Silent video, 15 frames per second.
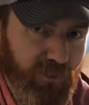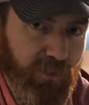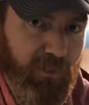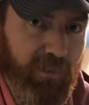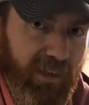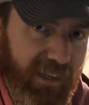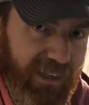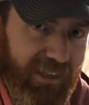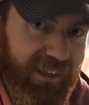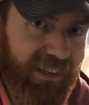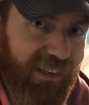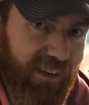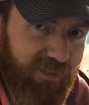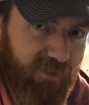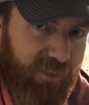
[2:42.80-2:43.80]
for me,
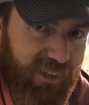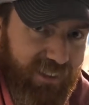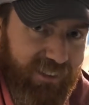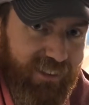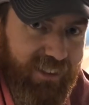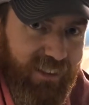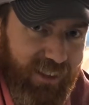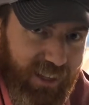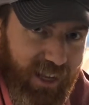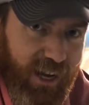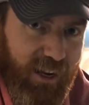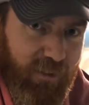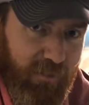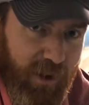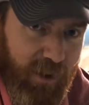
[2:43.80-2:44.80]
it fixed a
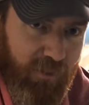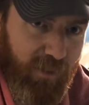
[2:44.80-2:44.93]
lot of my